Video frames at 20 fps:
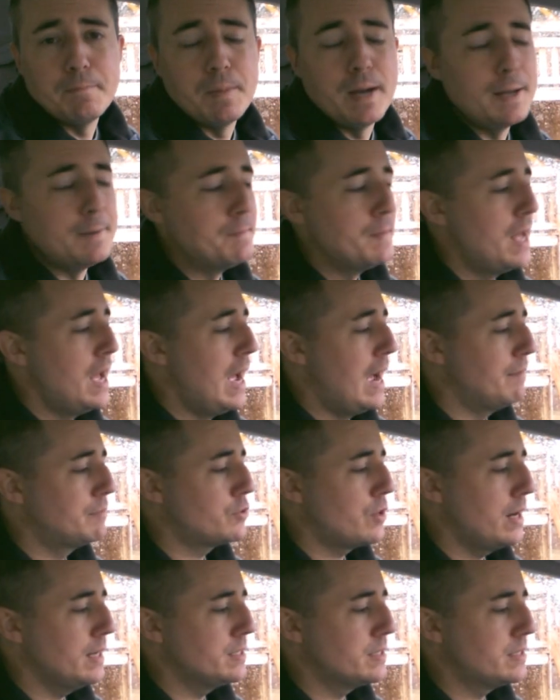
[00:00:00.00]
But I've
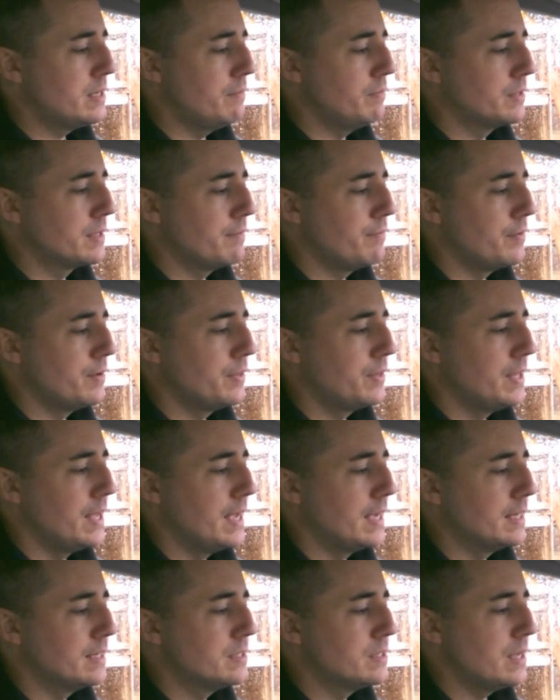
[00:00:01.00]
tried several different
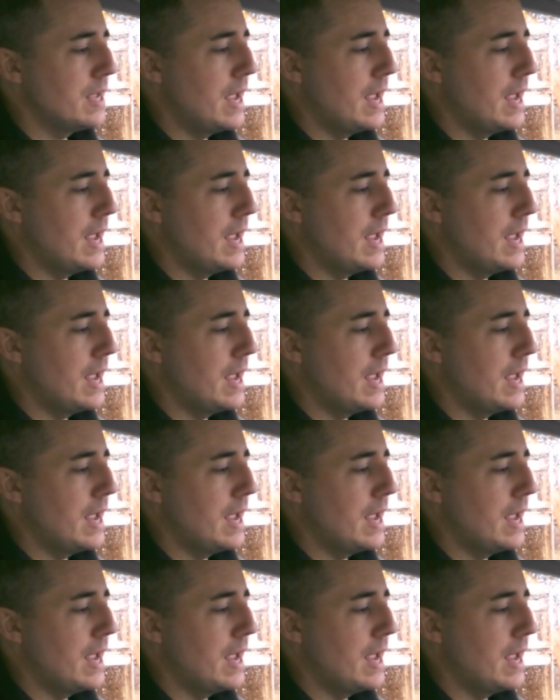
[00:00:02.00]
things,